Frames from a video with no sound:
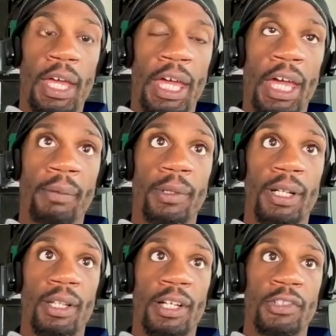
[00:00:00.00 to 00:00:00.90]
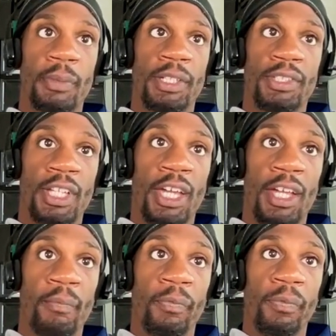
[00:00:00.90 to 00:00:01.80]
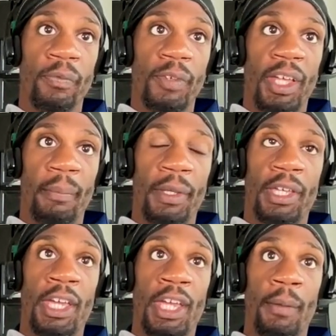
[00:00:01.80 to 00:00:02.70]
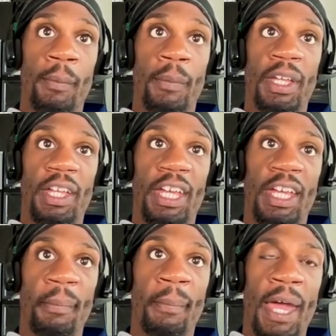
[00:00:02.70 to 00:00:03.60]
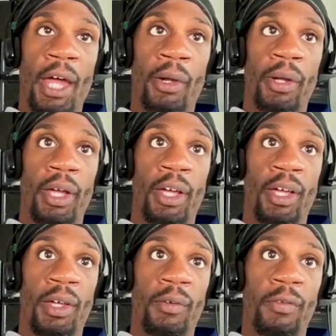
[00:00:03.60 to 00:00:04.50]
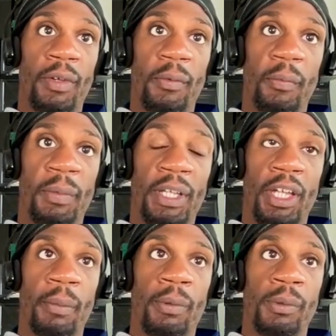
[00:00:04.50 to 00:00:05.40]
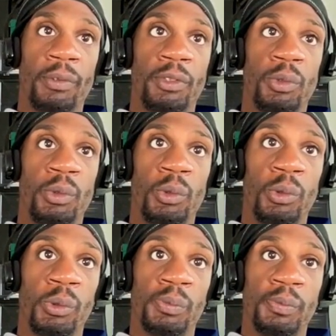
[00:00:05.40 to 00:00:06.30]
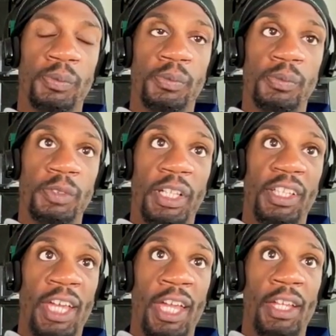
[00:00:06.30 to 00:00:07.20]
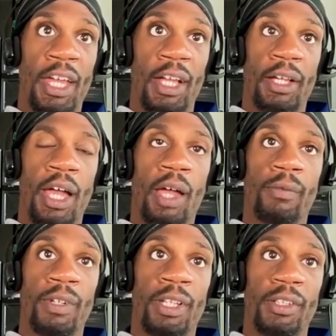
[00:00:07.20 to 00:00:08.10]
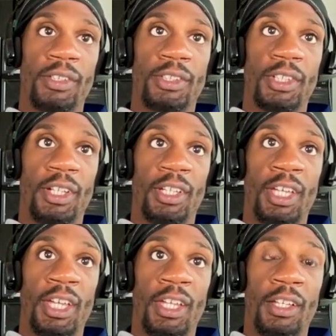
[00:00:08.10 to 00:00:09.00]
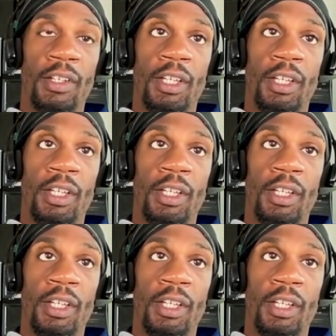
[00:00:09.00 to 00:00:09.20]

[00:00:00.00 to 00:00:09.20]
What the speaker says: After I lost my sight, it became a matter of being able to gain that confidence again,